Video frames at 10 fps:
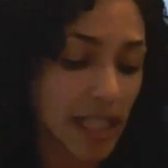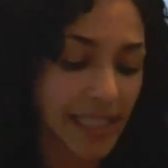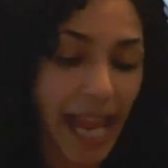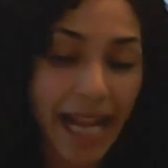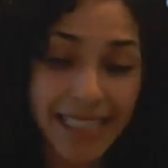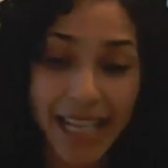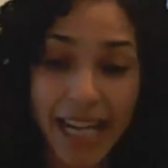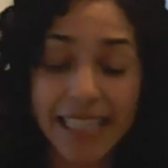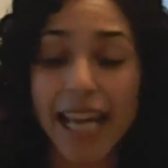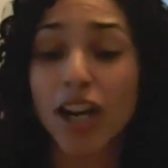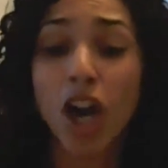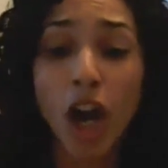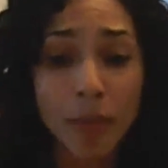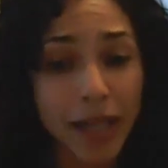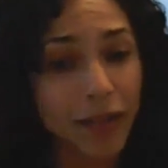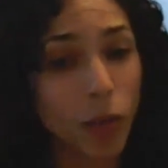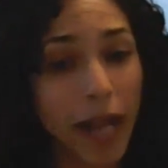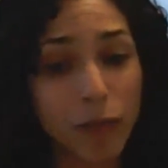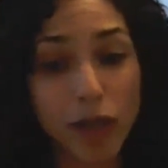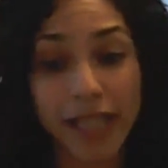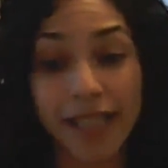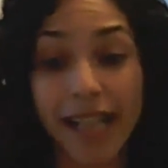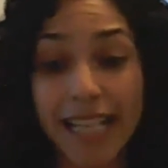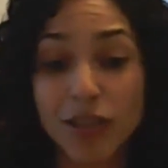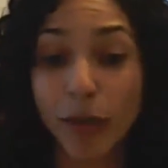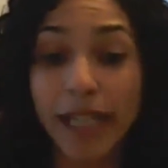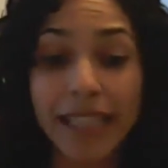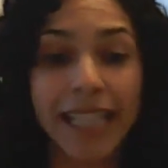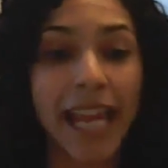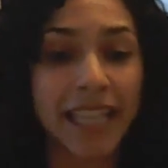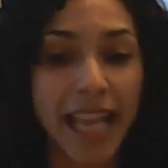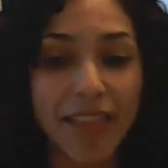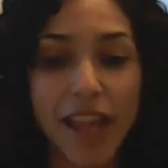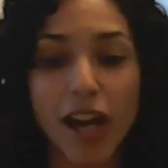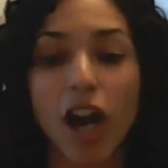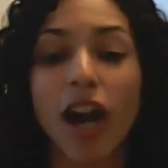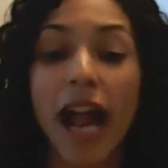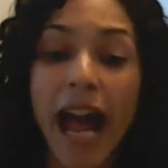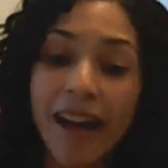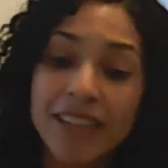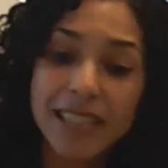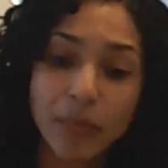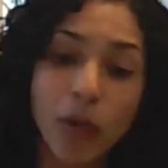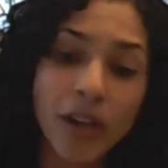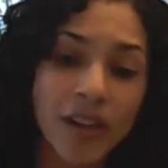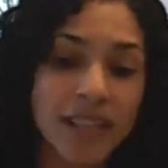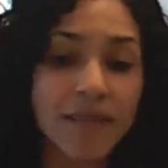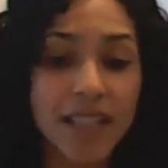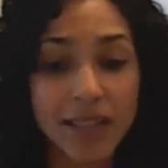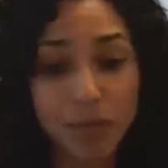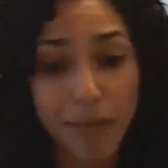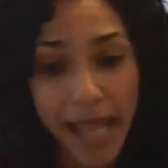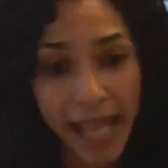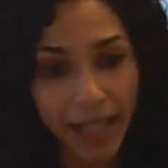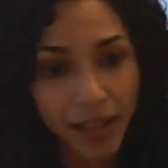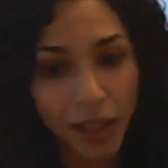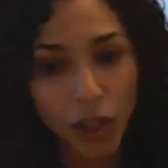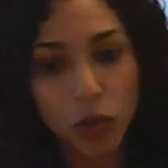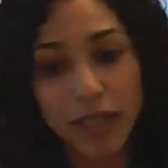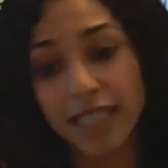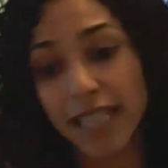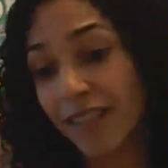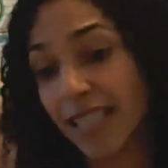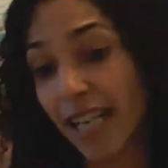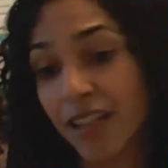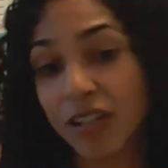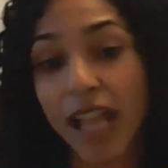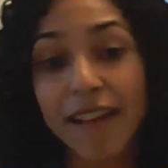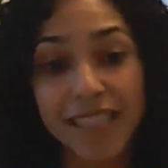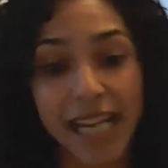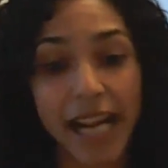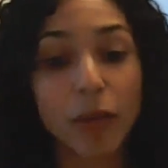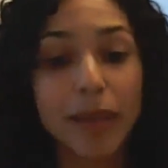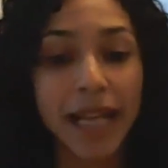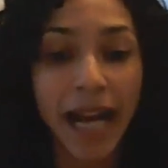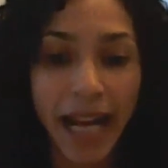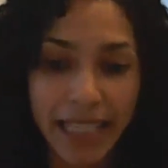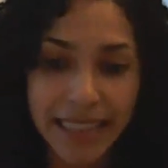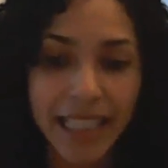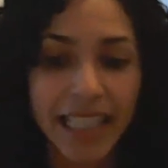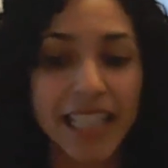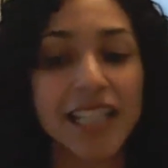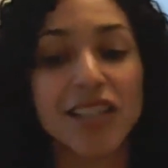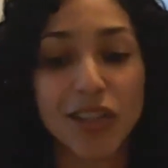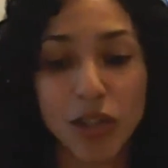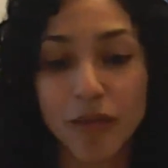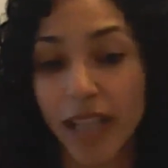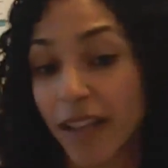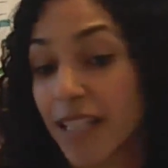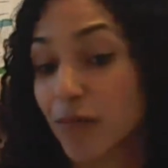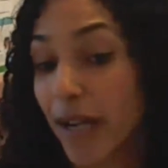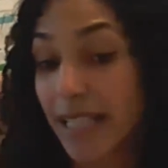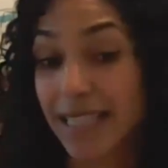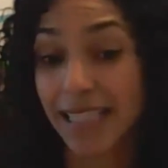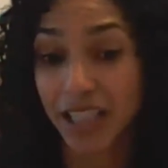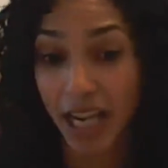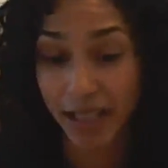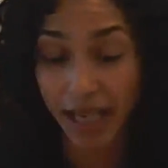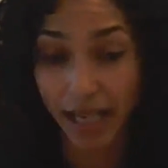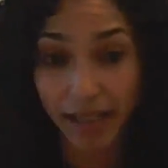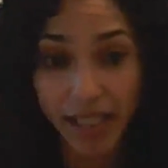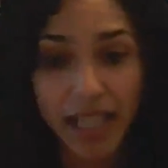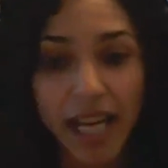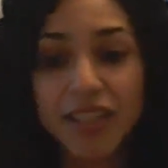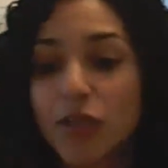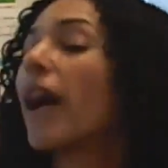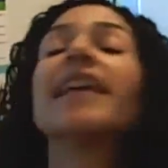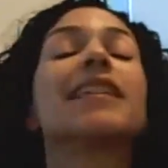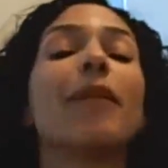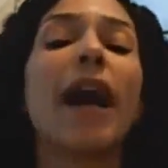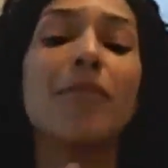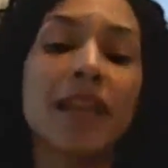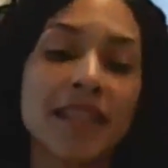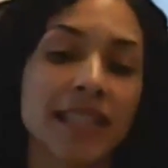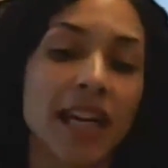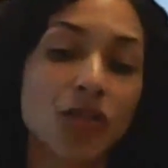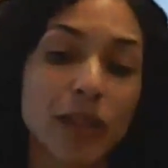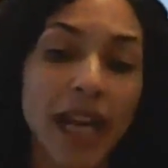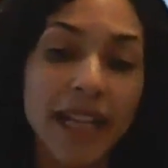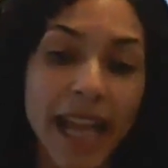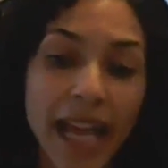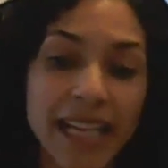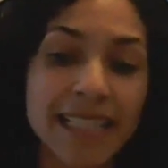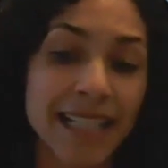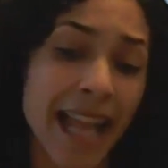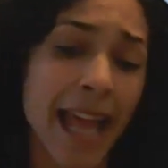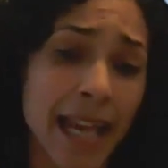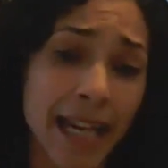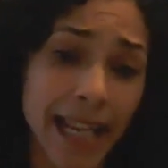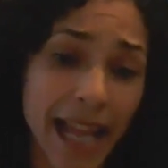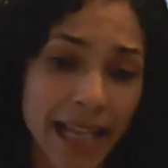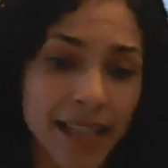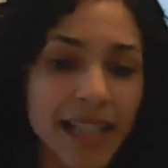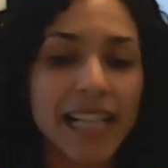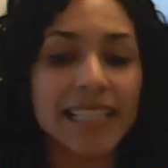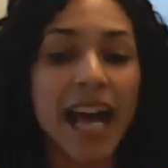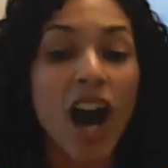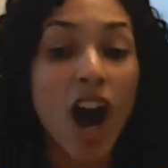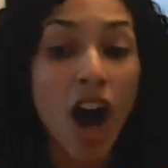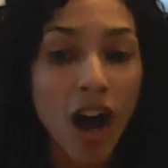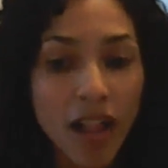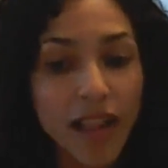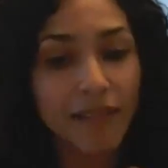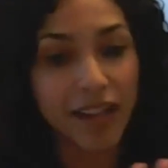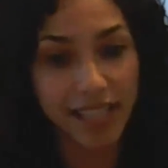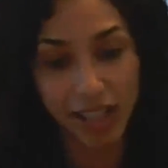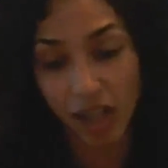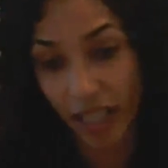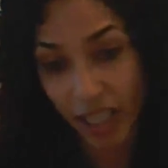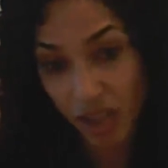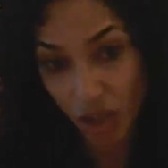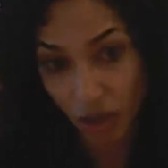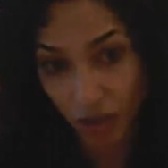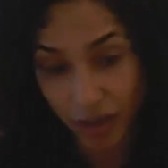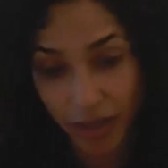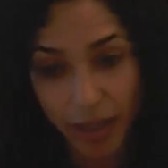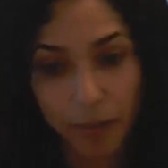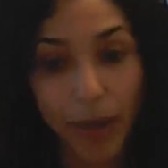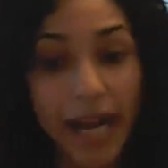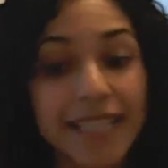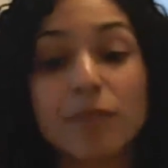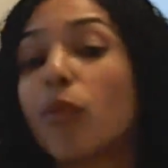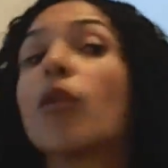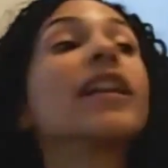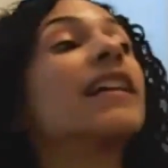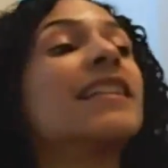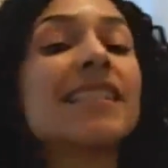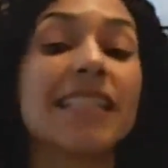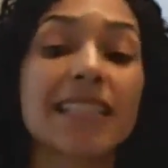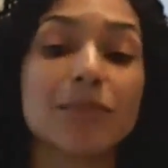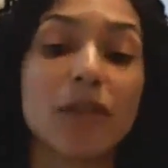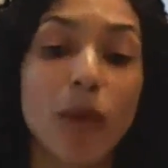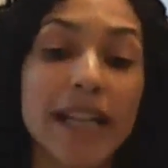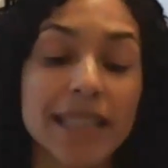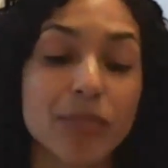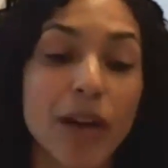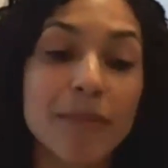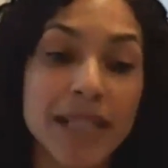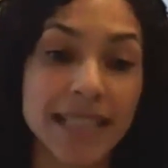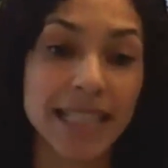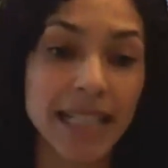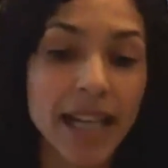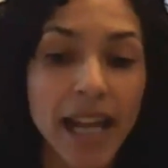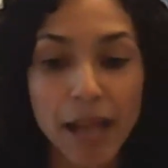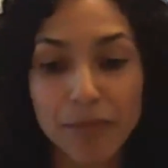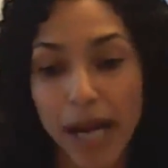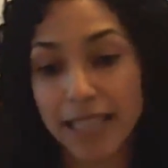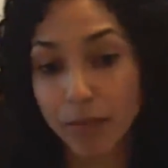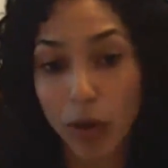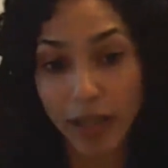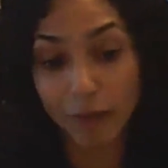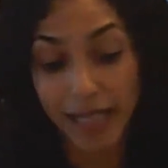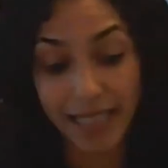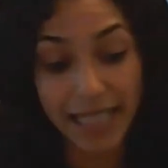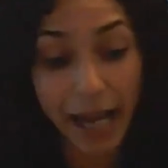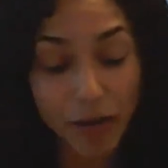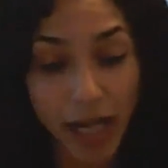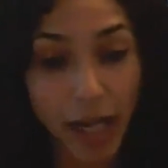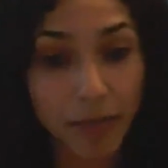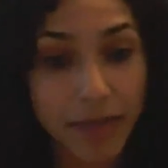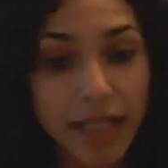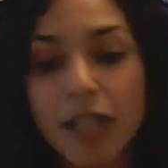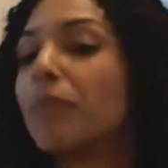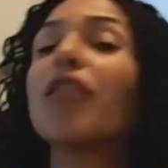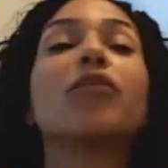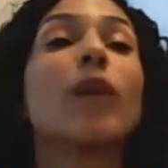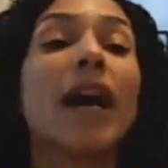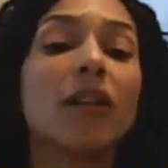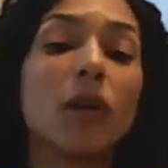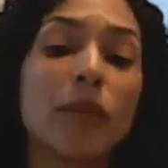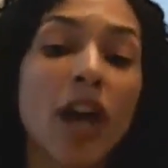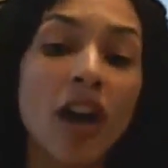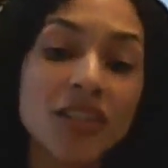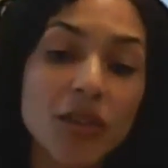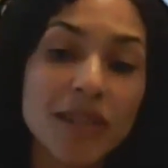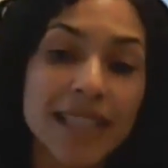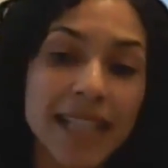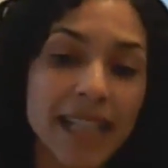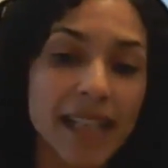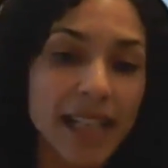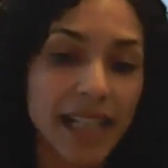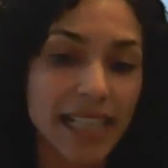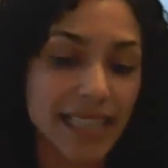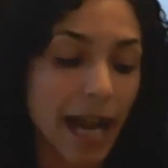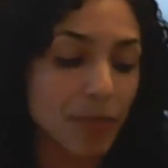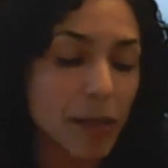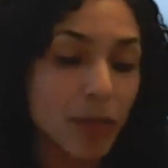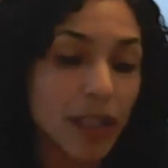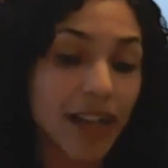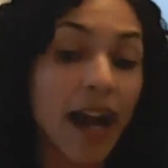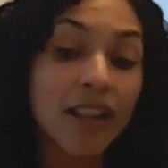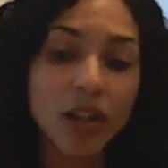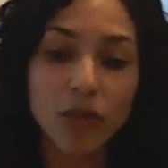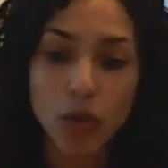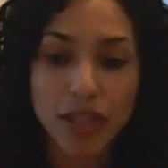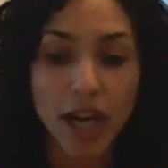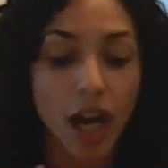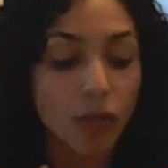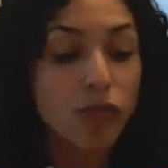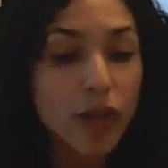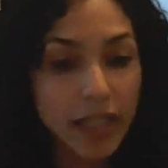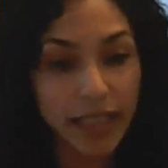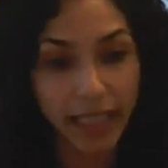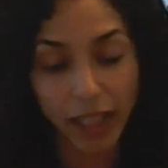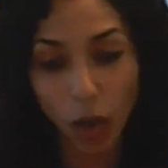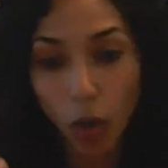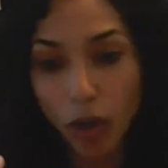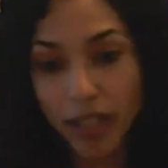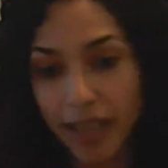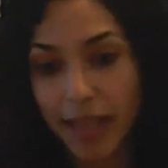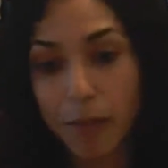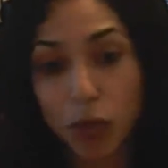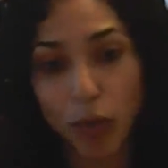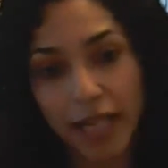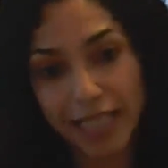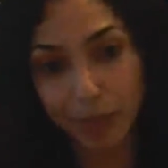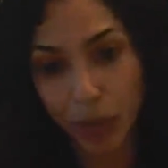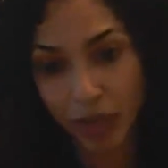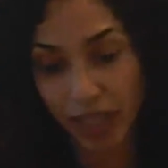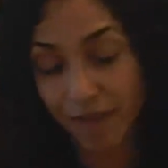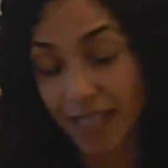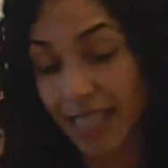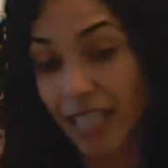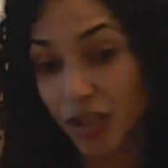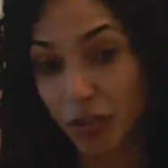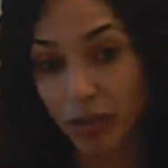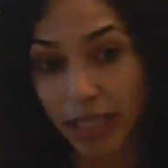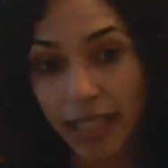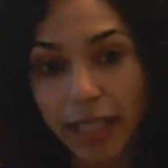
tax cuts that are harming the white working class greatly, and yet they are avid supporters of this man who is devastating their lifestyle because he is serving this racist agenda. And so what ends up happening in this country again is that all of us are injured by supporting the system of white supremacy and by supporting racist outcomes. But throughout it, what we also see is that people of color, of course, are really holding the greatest burden of this injury